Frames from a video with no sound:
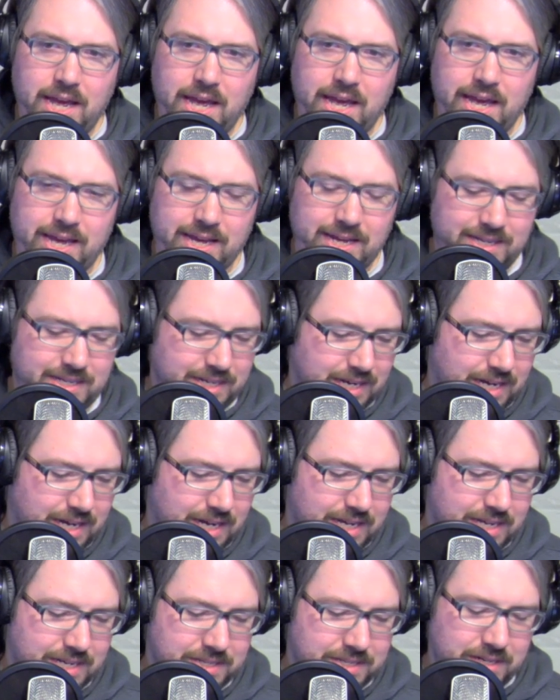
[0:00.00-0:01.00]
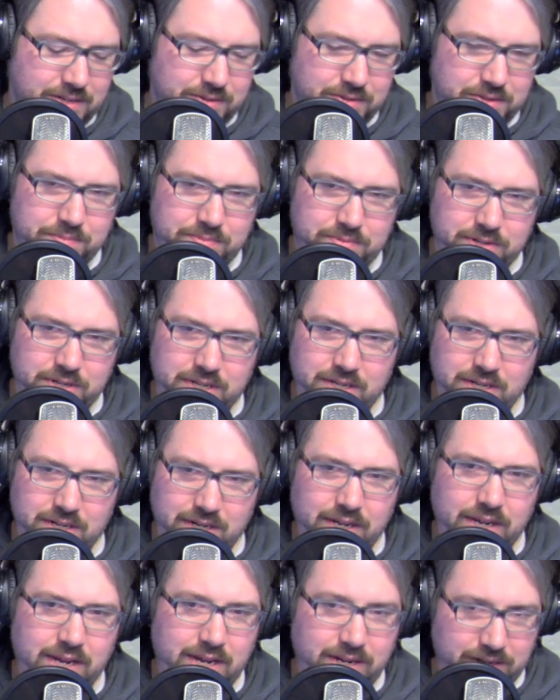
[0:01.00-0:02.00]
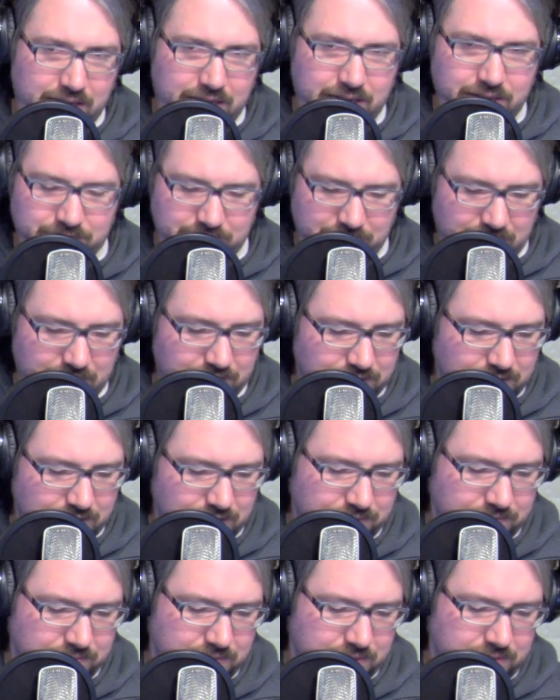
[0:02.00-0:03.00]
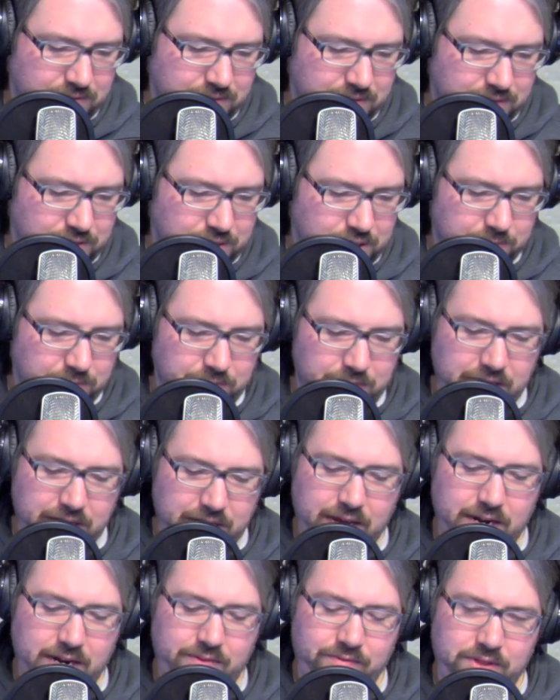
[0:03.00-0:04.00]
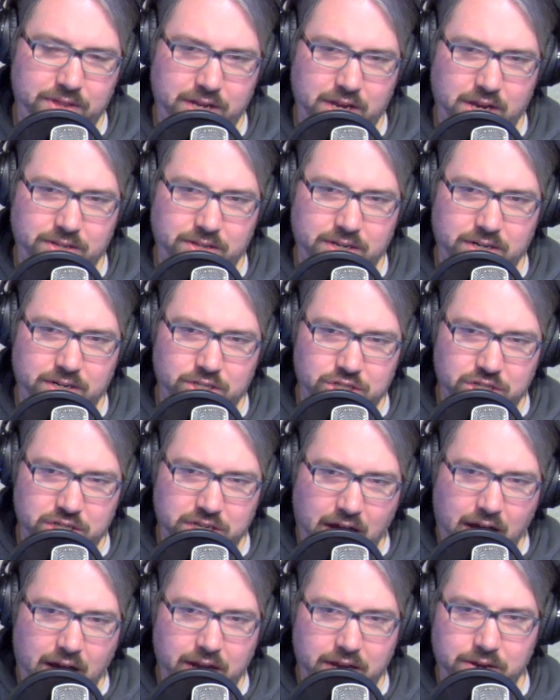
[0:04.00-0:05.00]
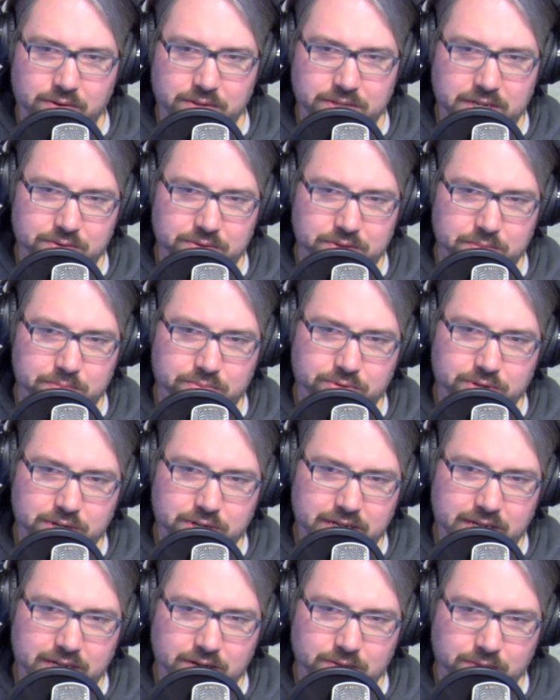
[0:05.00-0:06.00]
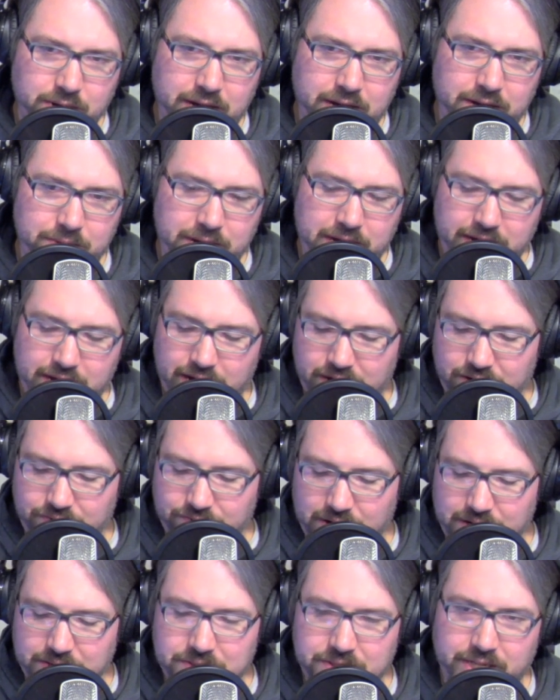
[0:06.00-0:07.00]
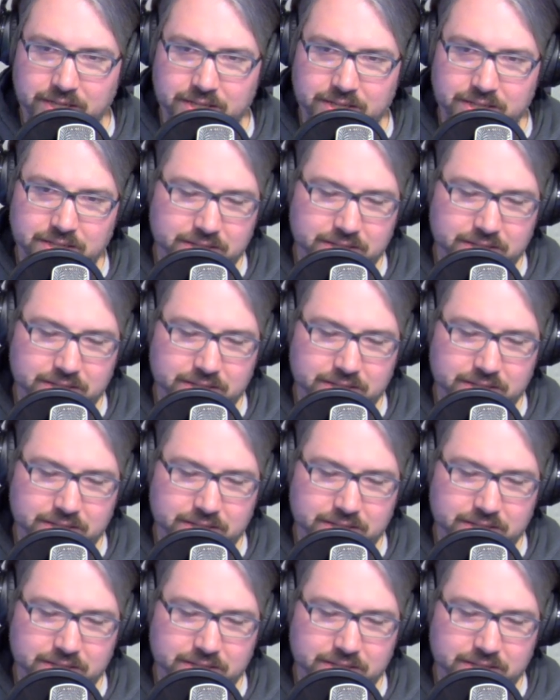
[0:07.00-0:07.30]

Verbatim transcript: And he said it was a pretty, and the Shimmer weekend and everything out there in Chicago, and said it was a pretty great weekend of wrestling.